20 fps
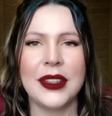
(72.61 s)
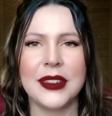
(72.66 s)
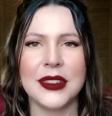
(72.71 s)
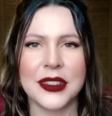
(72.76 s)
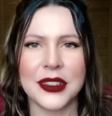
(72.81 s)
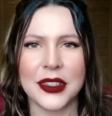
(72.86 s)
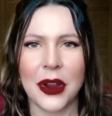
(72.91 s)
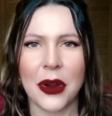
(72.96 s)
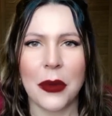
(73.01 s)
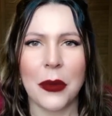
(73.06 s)

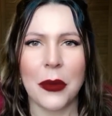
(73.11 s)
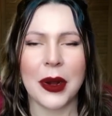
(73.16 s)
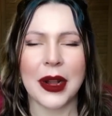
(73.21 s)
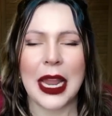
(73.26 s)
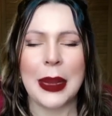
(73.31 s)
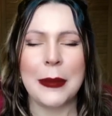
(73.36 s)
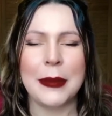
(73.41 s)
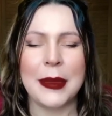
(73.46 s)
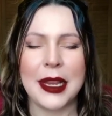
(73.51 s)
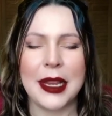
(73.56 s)
So what
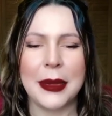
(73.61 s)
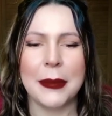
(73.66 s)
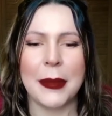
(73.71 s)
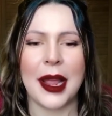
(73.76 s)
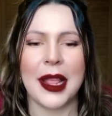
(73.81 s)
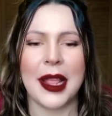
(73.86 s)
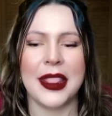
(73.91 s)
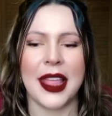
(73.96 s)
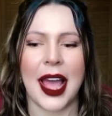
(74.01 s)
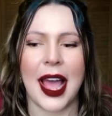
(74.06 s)
I mean
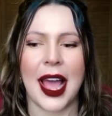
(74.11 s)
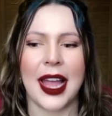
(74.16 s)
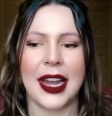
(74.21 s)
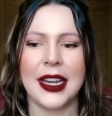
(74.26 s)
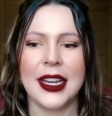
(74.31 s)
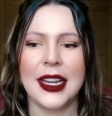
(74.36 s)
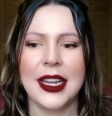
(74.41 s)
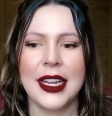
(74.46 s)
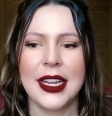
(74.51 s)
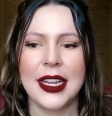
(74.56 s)
by
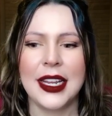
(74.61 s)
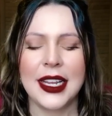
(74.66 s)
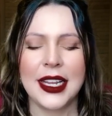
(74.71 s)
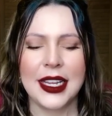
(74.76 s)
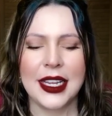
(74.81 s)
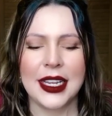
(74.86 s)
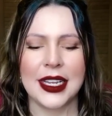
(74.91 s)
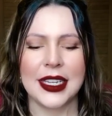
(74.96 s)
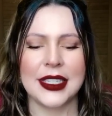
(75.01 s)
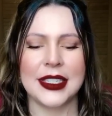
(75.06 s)
that
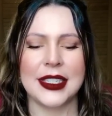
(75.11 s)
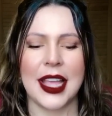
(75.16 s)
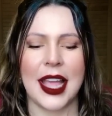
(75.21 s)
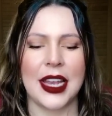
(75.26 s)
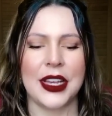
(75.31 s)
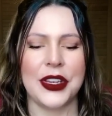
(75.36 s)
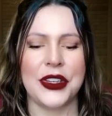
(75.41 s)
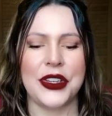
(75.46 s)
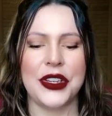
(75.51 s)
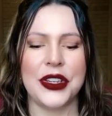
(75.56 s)
is
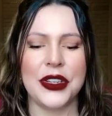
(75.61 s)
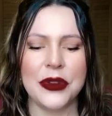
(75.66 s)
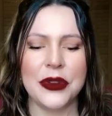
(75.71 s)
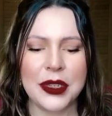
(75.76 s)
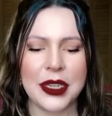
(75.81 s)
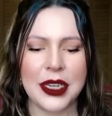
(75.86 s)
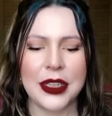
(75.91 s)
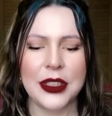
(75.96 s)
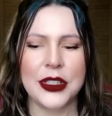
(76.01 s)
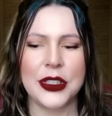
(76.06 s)
that you
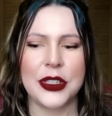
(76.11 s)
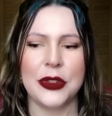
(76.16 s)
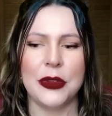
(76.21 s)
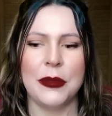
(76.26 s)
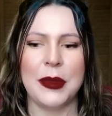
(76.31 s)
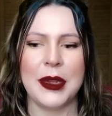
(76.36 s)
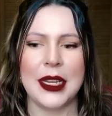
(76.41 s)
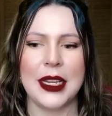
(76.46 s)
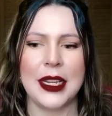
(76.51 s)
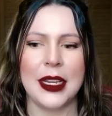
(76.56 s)
need to
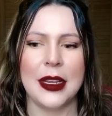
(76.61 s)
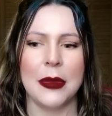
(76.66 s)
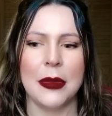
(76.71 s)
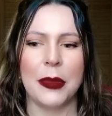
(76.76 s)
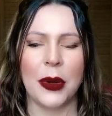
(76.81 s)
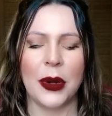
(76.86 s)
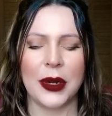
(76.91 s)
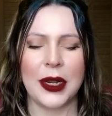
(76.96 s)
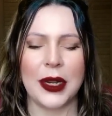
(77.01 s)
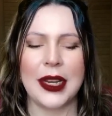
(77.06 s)
be
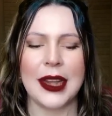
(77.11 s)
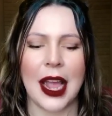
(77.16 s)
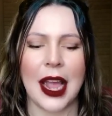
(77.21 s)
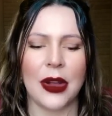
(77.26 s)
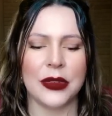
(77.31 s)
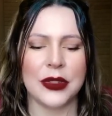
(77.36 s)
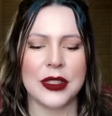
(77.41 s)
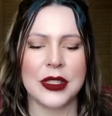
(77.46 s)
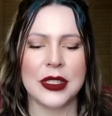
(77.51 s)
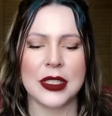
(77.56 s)
putting
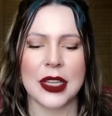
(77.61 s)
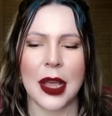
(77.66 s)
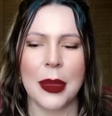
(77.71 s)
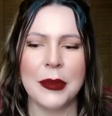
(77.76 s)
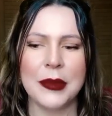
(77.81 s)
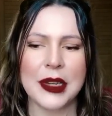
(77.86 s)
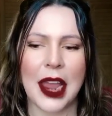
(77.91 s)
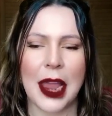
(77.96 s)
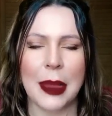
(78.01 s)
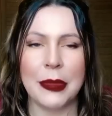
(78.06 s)
out
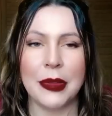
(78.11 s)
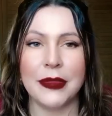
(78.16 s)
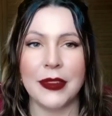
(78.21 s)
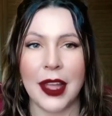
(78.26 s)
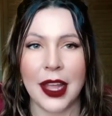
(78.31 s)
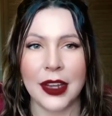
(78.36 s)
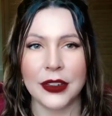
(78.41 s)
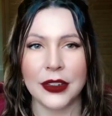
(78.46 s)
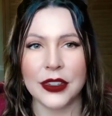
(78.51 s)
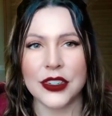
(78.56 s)
some type of
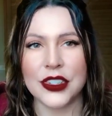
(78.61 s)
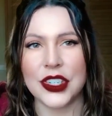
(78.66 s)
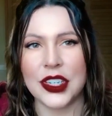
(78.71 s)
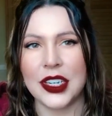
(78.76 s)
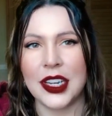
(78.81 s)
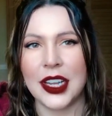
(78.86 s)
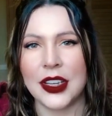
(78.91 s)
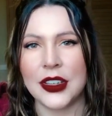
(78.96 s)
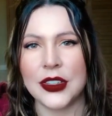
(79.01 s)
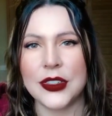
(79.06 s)

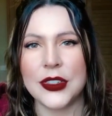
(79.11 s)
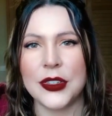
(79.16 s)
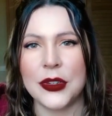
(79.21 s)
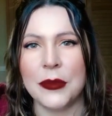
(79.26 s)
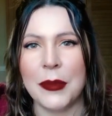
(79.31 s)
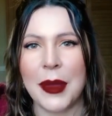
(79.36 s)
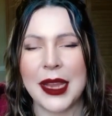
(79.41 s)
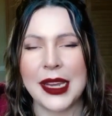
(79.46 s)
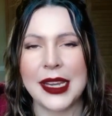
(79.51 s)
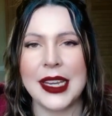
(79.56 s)
energy into
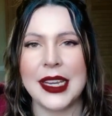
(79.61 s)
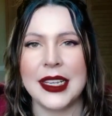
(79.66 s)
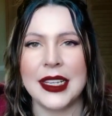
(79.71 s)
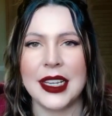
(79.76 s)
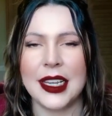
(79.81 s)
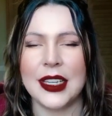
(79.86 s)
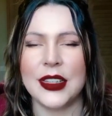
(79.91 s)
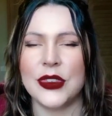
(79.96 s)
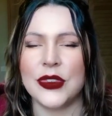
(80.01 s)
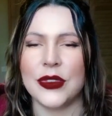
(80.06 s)
making
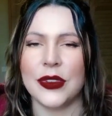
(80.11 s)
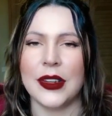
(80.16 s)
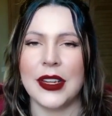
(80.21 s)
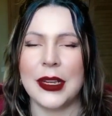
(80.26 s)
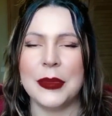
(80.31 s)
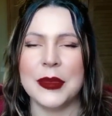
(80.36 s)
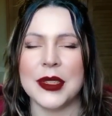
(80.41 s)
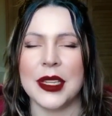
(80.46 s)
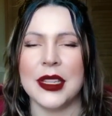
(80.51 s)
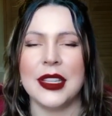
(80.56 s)
these
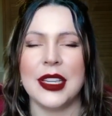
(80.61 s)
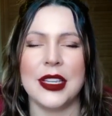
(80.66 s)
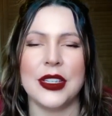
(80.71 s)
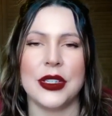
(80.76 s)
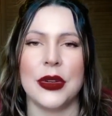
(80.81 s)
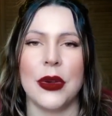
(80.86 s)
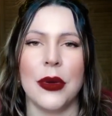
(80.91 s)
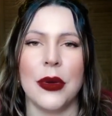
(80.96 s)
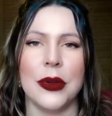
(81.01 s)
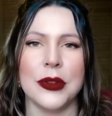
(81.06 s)
dreams and these
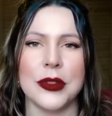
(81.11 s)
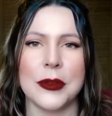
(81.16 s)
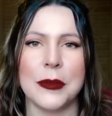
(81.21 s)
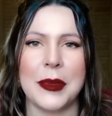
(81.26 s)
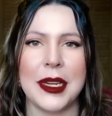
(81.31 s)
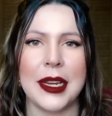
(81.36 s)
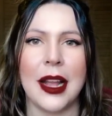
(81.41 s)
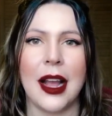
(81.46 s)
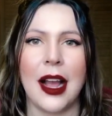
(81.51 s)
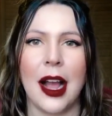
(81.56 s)
goals
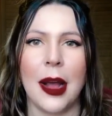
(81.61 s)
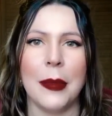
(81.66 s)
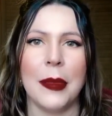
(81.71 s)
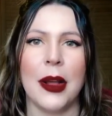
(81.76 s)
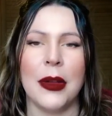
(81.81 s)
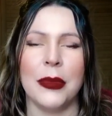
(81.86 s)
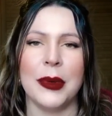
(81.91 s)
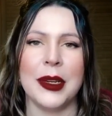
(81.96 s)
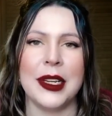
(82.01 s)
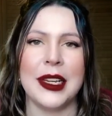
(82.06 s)
become
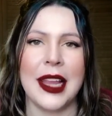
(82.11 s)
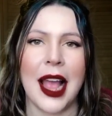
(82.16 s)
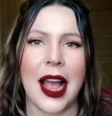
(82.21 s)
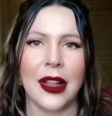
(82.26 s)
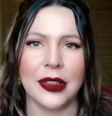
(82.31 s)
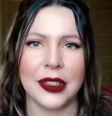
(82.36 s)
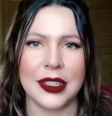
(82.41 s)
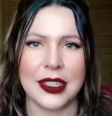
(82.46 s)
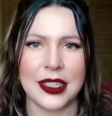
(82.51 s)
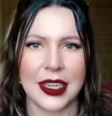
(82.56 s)
a
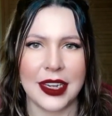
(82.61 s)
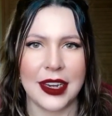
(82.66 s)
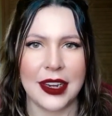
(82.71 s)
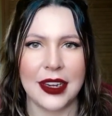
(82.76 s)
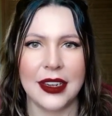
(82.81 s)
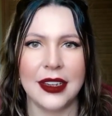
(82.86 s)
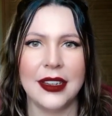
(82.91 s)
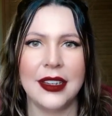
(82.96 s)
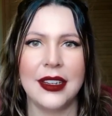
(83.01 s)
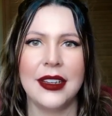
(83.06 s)
reality.